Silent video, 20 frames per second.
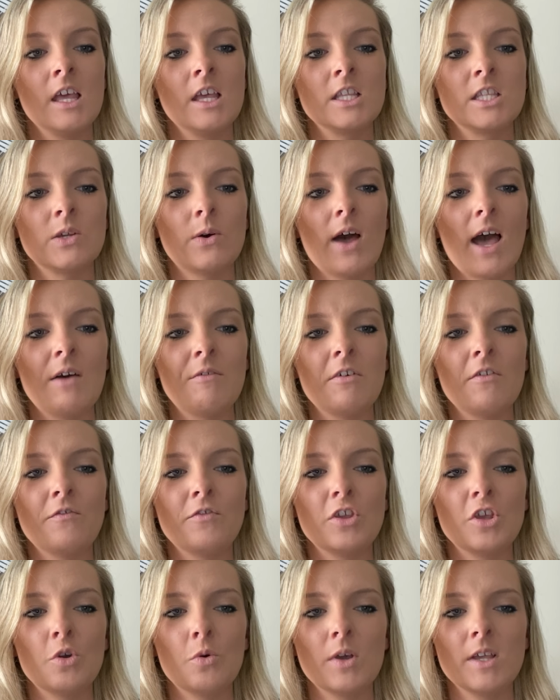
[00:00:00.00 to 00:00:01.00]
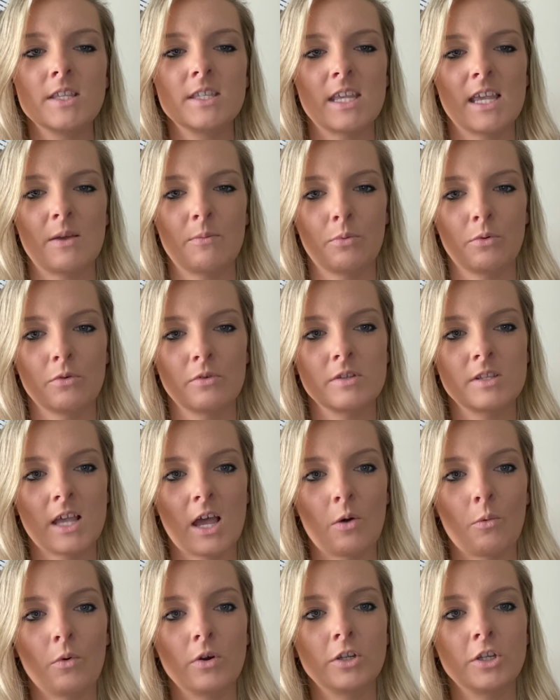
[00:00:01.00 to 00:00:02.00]
So I have a few examples I
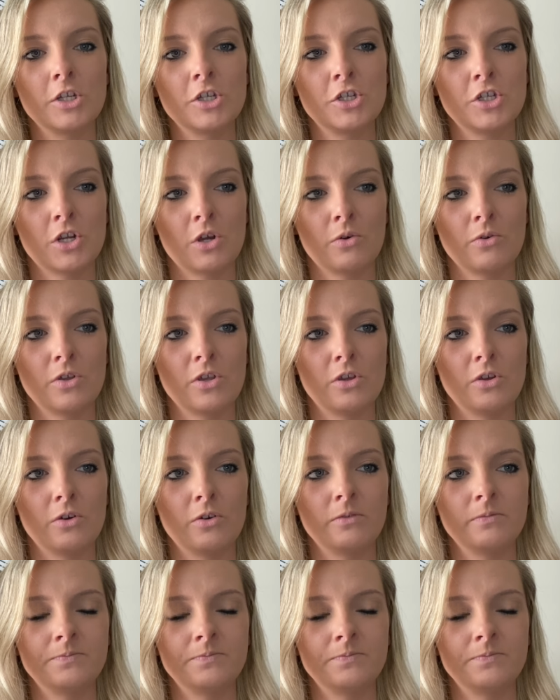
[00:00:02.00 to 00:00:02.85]
want to show you,